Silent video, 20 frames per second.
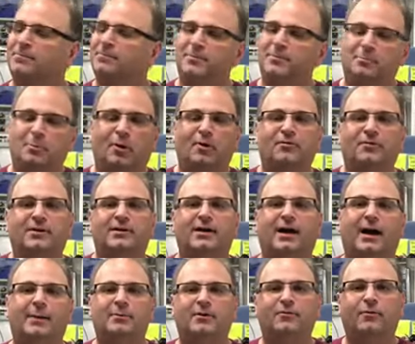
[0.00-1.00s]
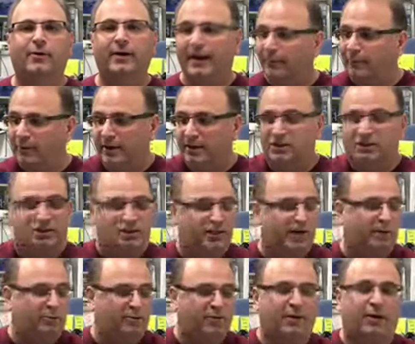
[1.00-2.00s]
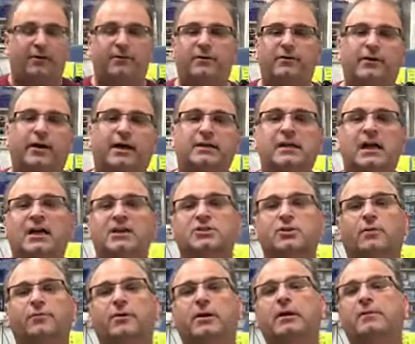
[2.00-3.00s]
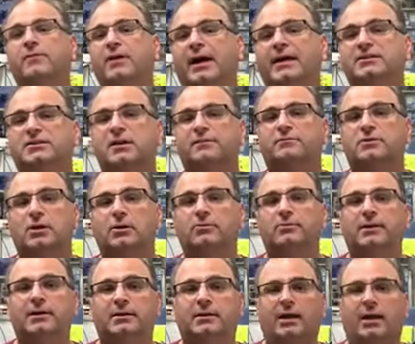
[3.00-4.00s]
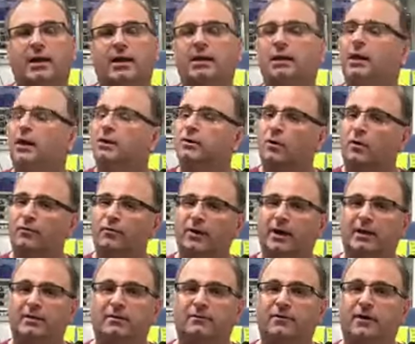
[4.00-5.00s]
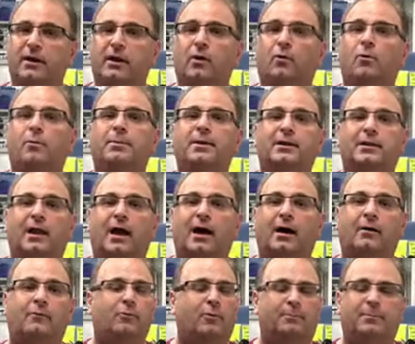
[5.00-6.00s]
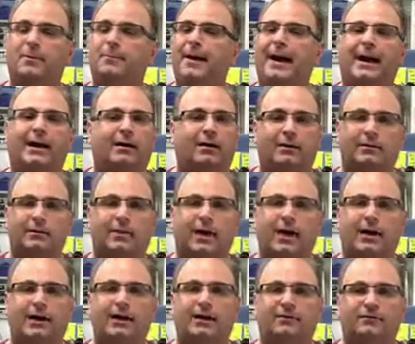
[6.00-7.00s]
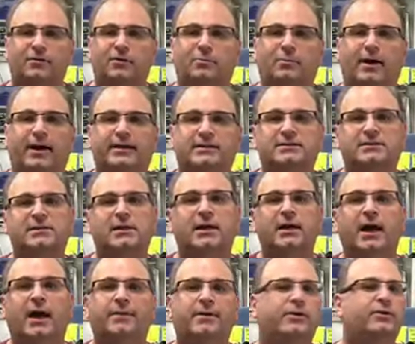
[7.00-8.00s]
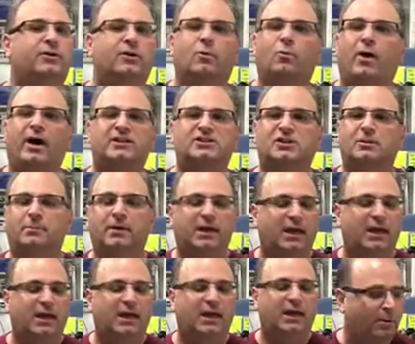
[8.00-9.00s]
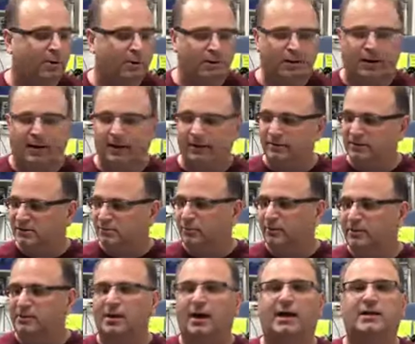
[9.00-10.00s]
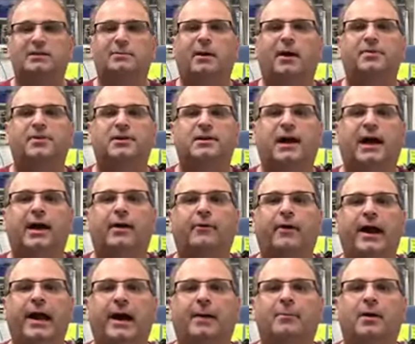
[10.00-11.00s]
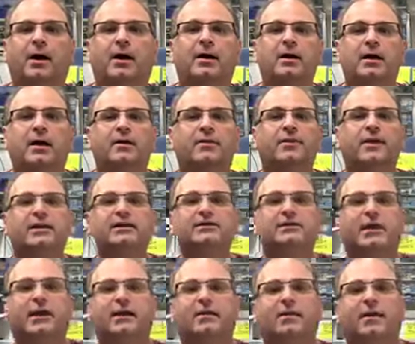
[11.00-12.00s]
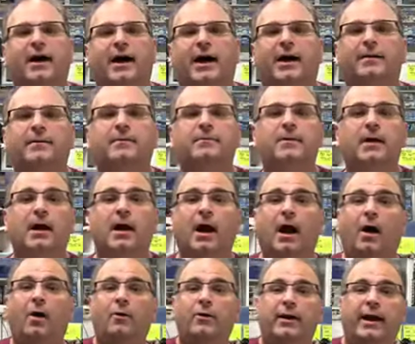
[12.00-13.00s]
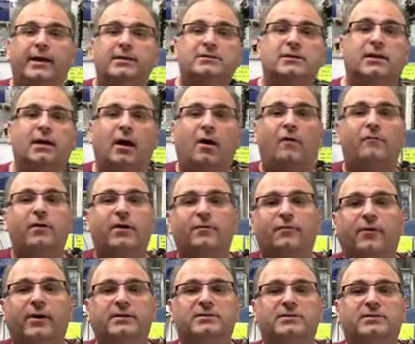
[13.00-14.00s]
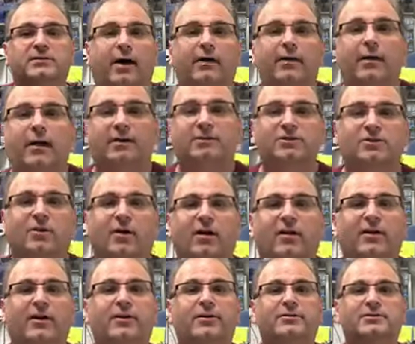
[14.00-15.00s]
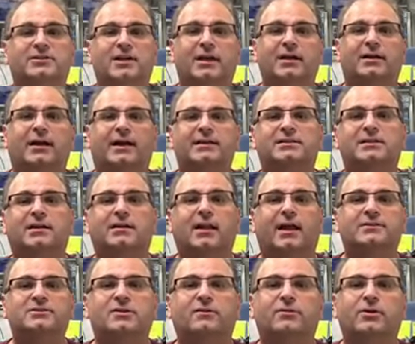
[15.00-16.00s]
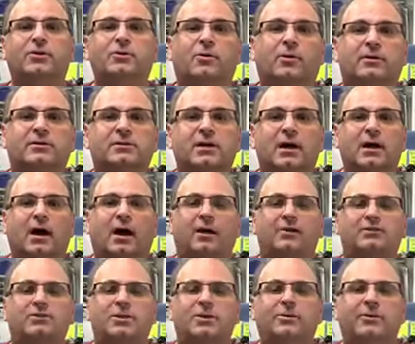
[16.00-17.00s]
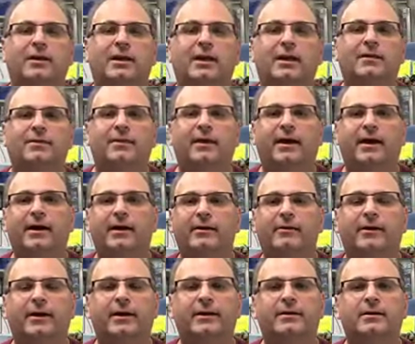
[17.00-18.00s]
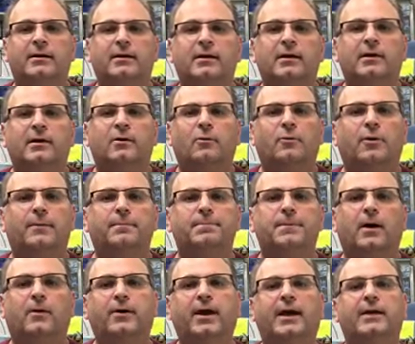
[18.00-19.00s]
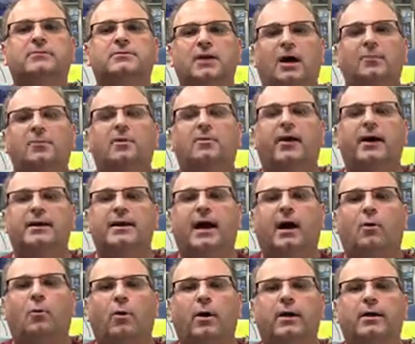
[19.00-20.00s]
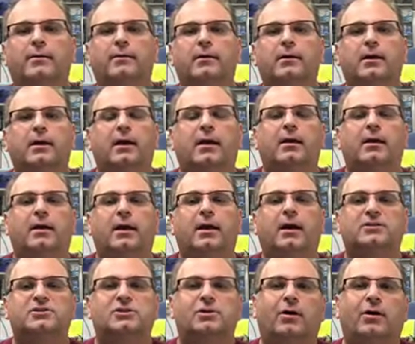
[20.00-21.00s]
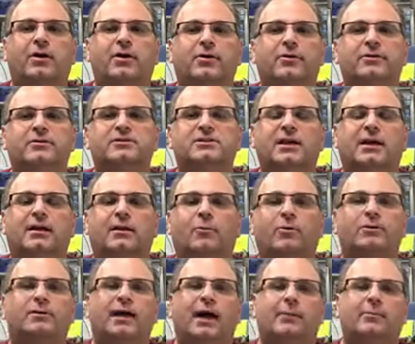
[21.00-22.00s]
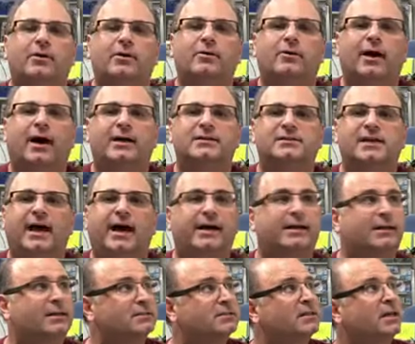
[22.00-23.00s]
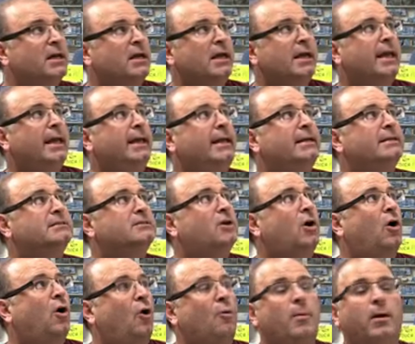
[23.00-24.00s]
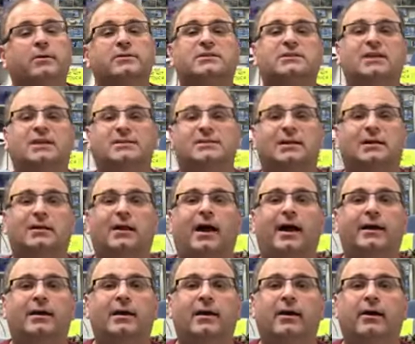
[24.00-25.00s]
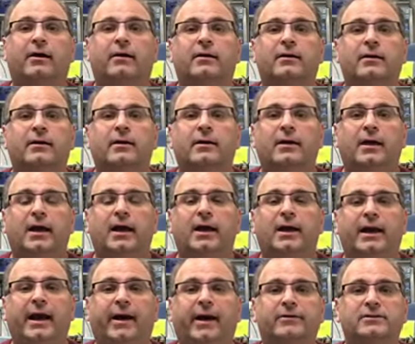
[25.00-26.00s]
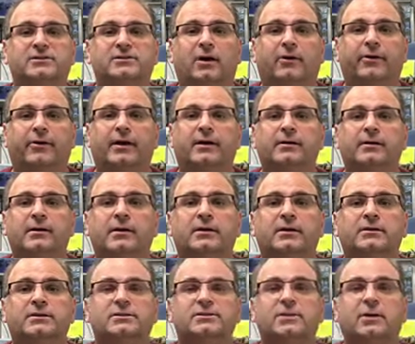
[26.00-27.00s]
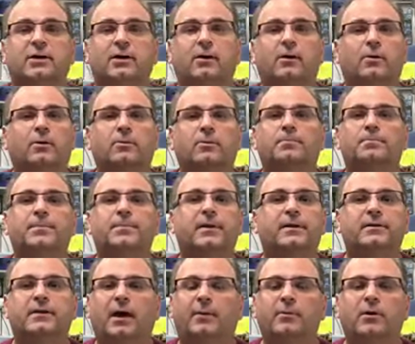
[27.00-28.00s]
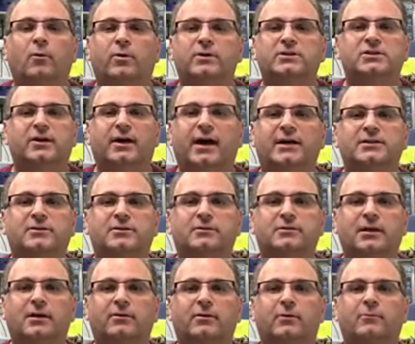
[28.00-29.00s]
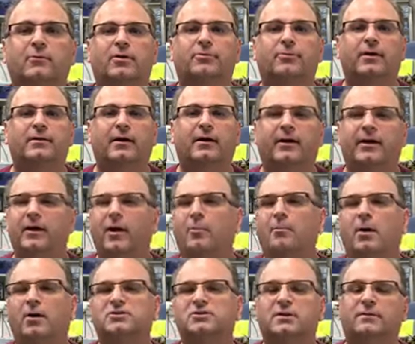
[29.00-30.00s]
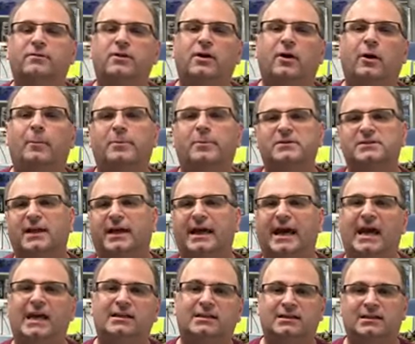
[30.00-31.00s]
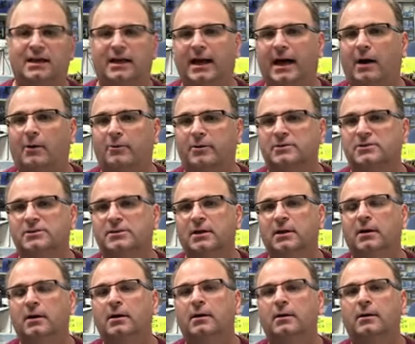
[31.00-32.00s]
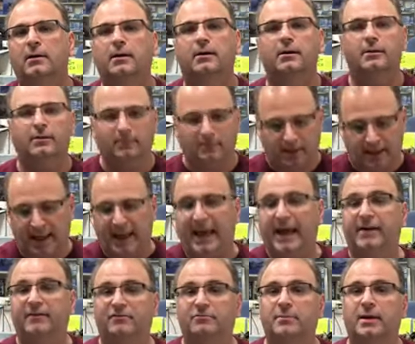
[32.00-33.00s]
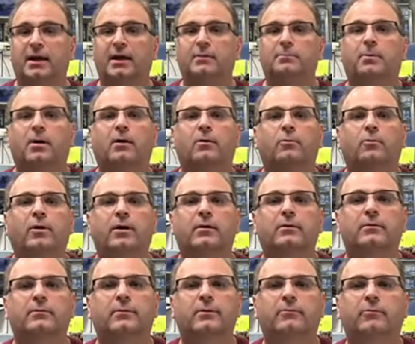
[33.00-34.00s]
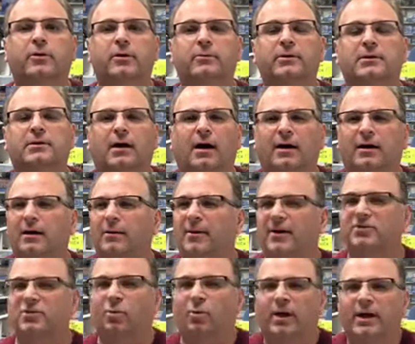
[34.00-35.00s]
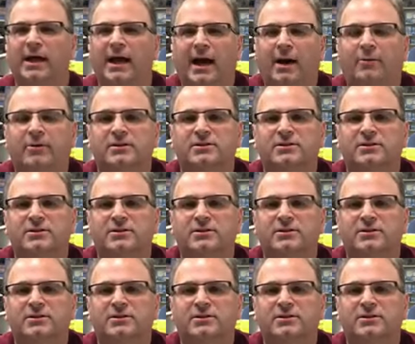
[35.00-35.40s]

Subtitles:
perfect timing for it. And I wanted to share with all of you guys. So if any of you guys have tuned in late, don't forget the video will be back online in a few minutes, and then you can watch the beginning part on it. And so we talked about the diorama, things like that. And, oh, and actually all of our friends down in Australia and New Zealand, I see lots of you are tuning in there. And okay, tell me right now, in Australia or New Zealand, what time are you guys at? Because it is almost 6 o'clock here in Arizona. So tell me what you guys are dealing right there. I know most of Europe is like 8 to 10 hours ahead of me, but what are we talking about? 20 hours?